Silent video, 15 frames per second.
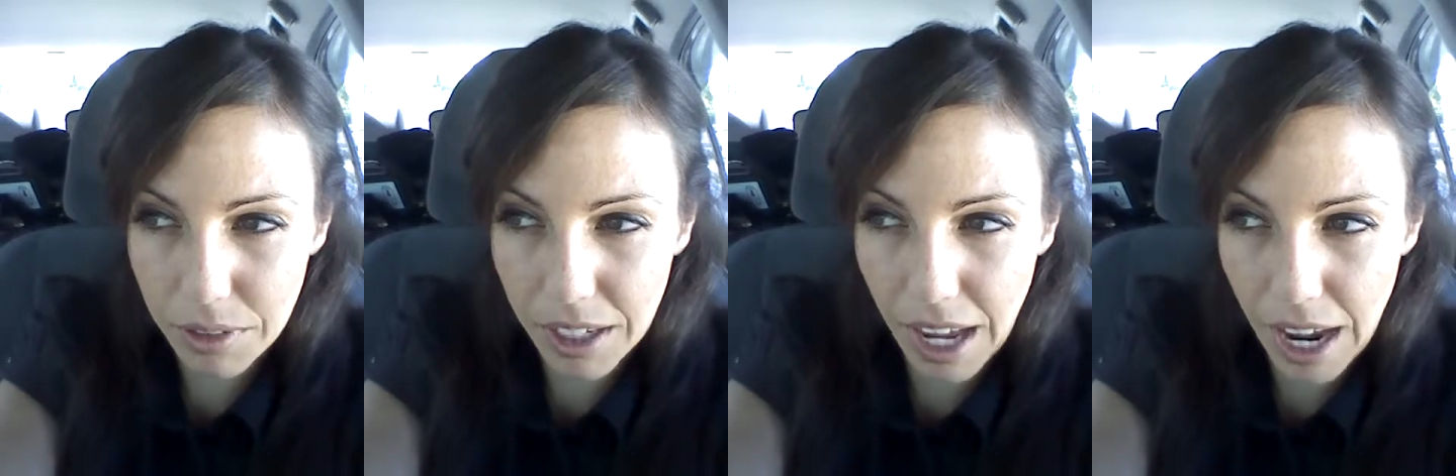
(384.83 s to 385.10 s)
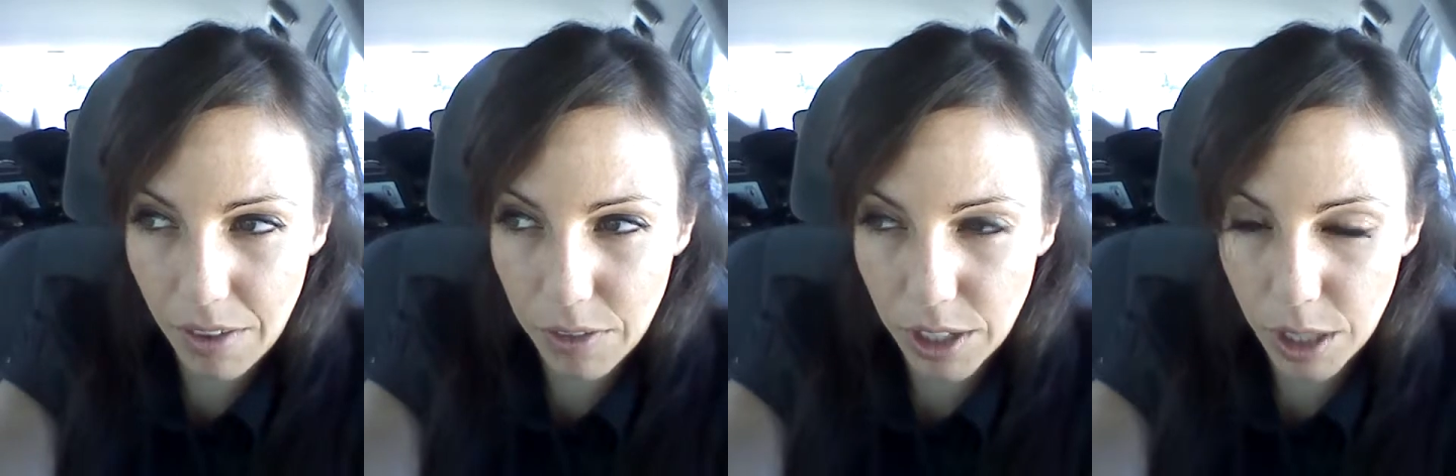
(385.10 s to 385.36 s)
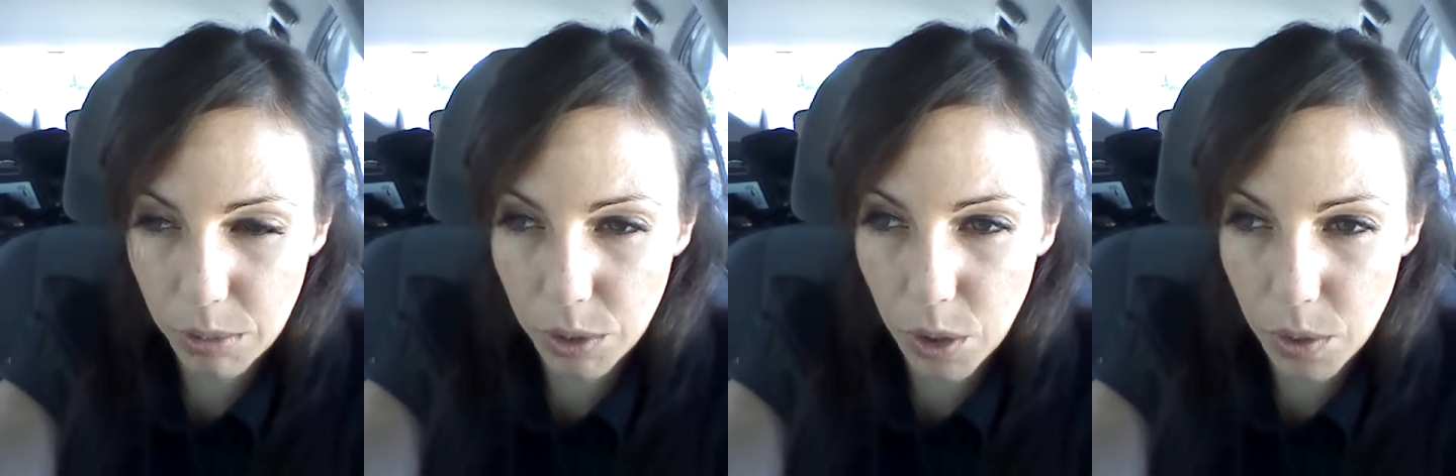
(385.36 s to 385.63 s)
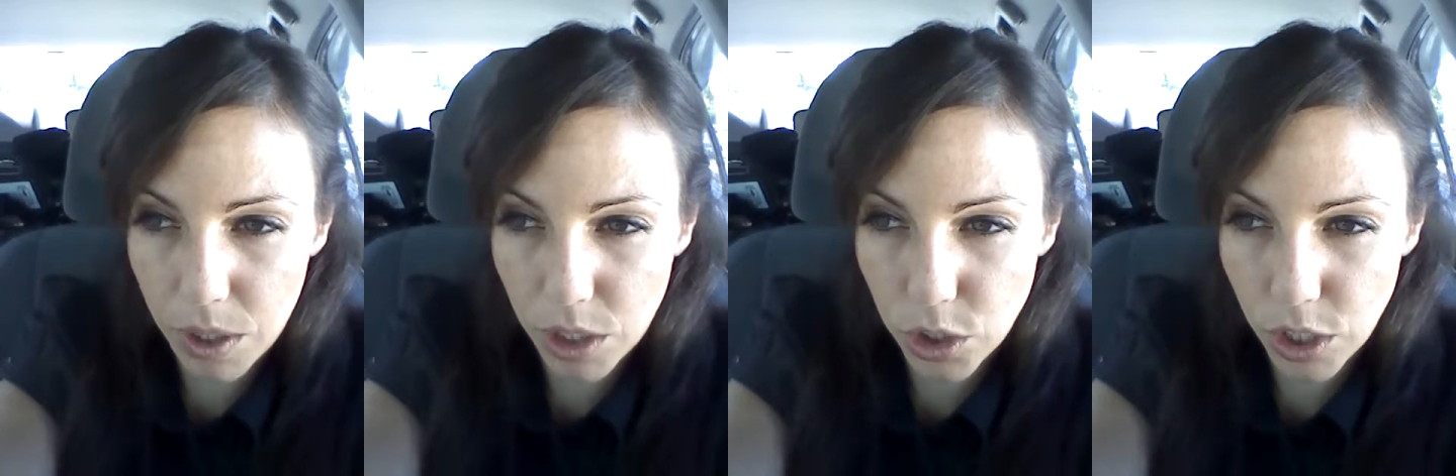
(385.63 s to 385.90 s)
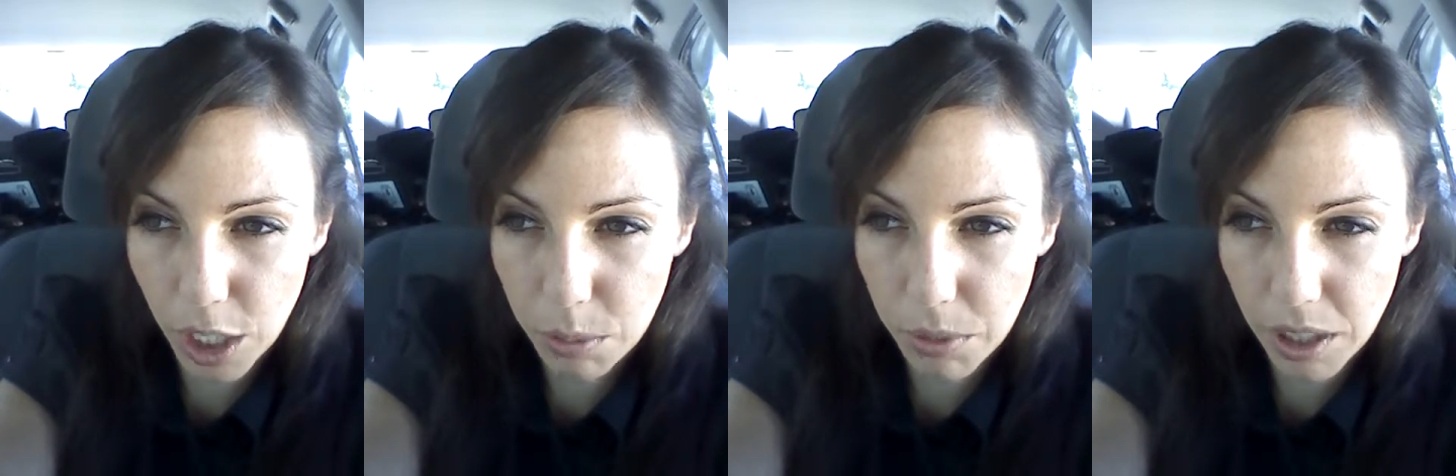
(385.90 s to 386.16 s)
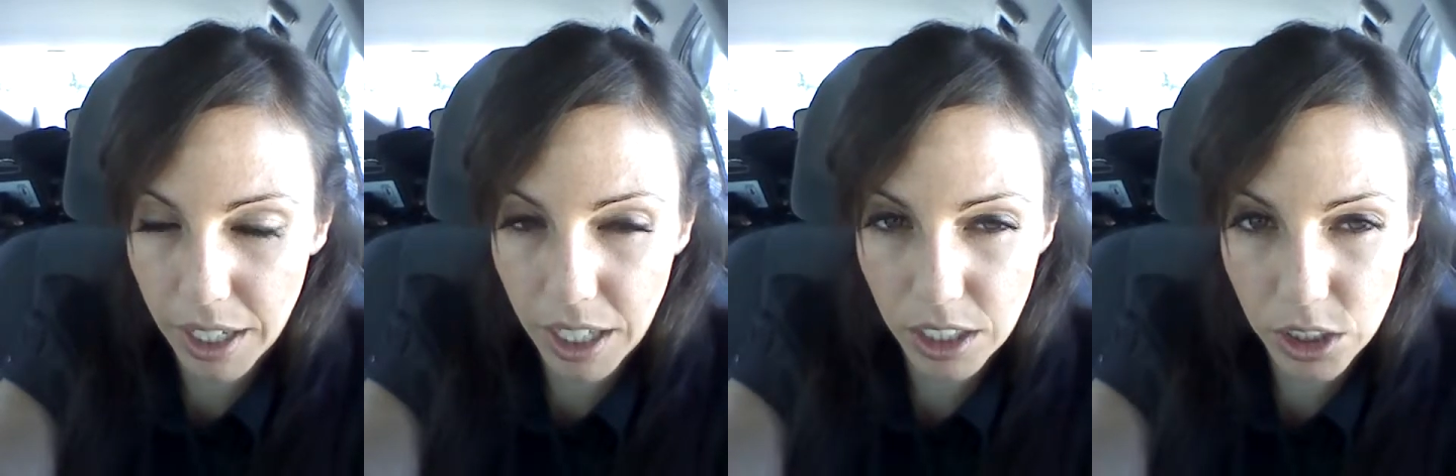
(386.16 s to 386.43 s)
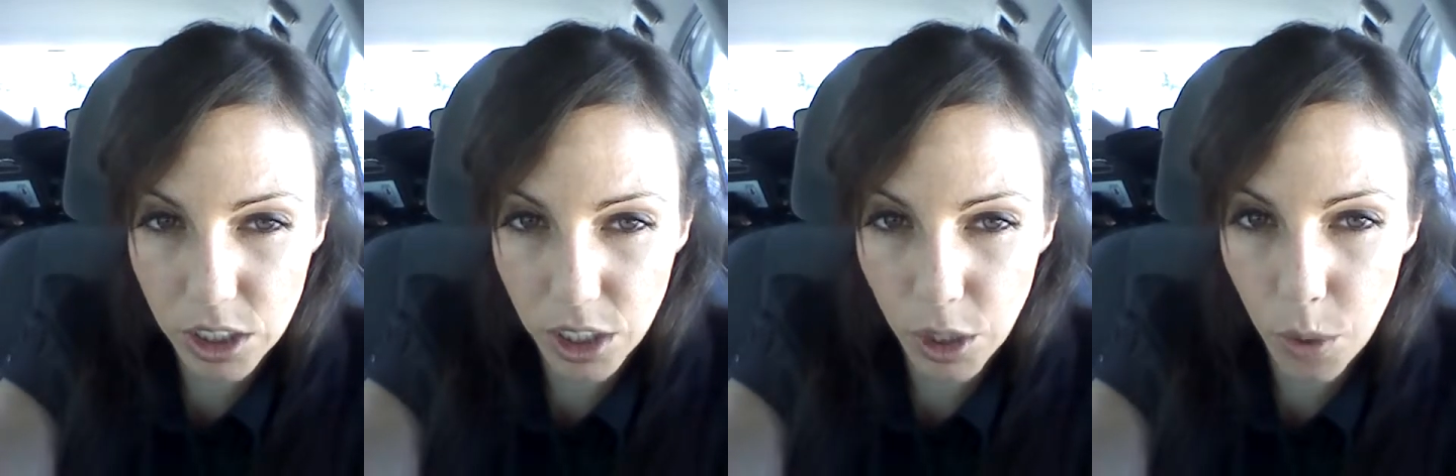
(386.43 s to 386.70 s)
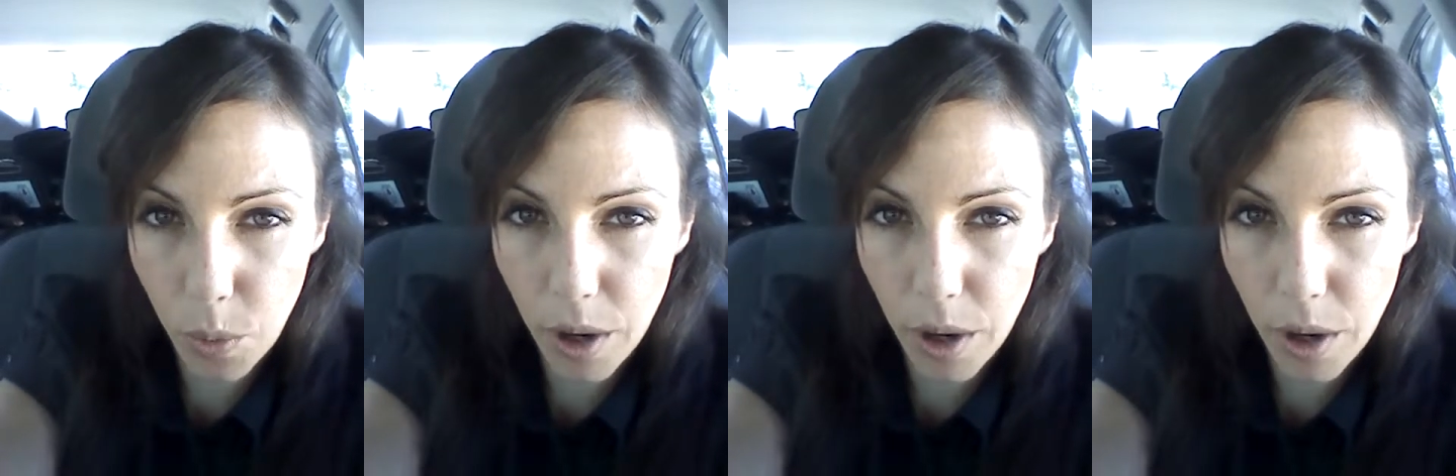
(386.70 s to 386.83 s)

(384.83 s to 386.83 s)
having him go on a treadmill, like at a slow